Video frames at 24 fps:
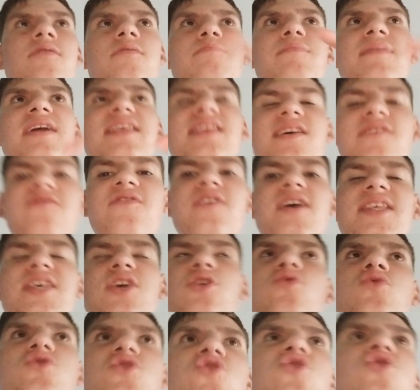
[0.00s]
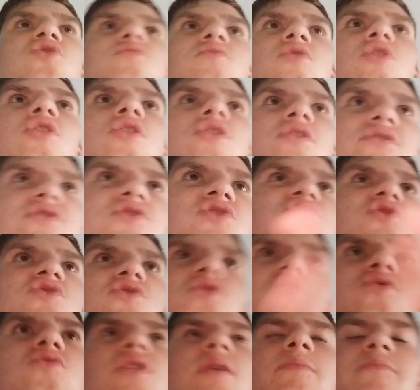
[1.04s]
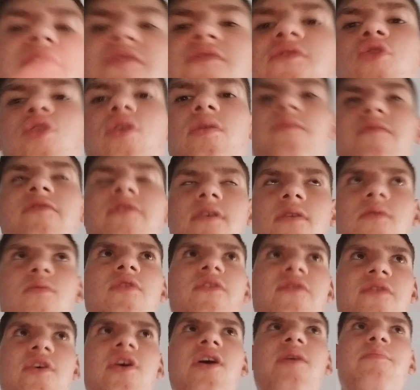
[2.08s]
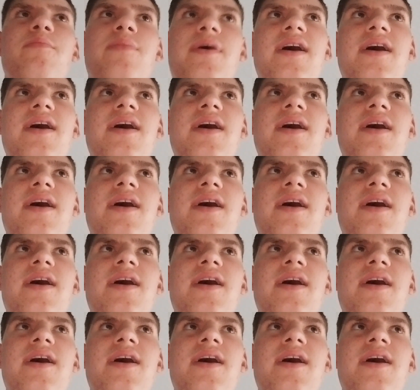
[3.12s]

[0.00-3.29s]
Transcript: make the video too long, so I'm reverting